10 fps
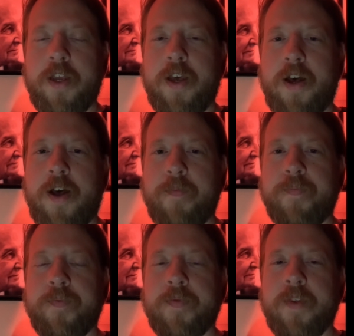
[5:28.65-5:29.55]

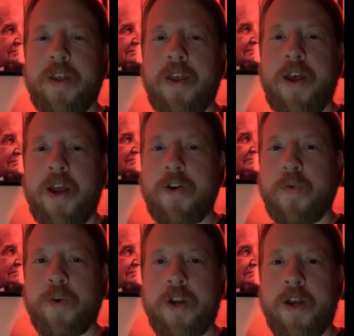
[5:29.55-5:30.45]
I know
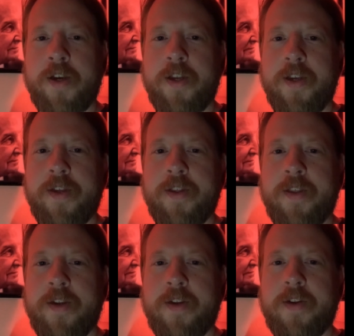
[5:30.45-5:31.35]
we're not going to,
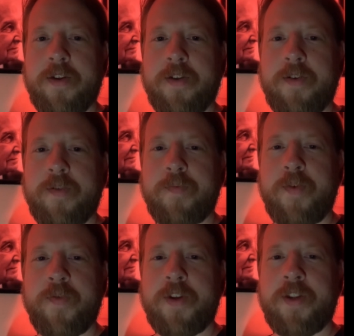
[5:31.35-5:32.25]
that
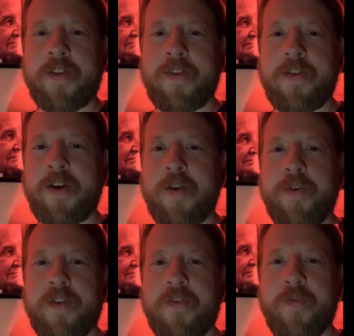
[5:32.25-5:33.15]
moving to Texas is not going to
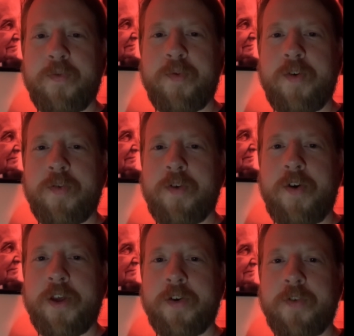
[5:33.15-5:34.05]
be the silver bullet where all
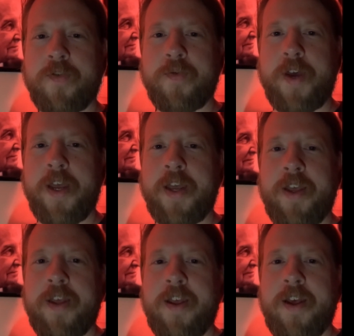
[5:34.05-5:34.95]
that goes away.
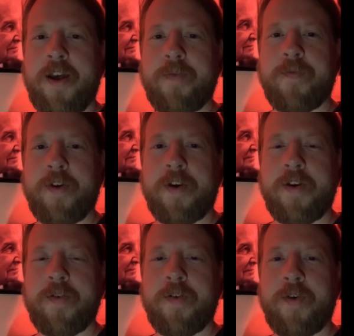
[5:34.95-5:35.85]
I am
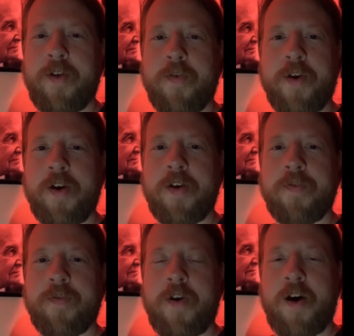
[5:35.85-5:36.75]
very well aware
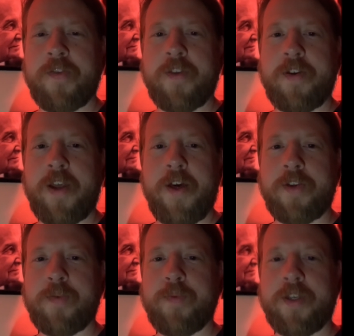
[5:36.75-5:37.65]
of Austin,
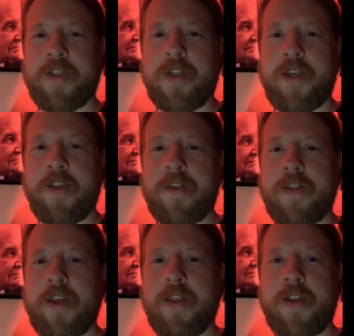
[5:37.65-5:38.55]
Dallas, big cities.
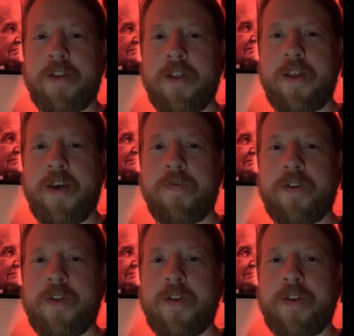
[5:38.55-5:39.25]
They lean to the left.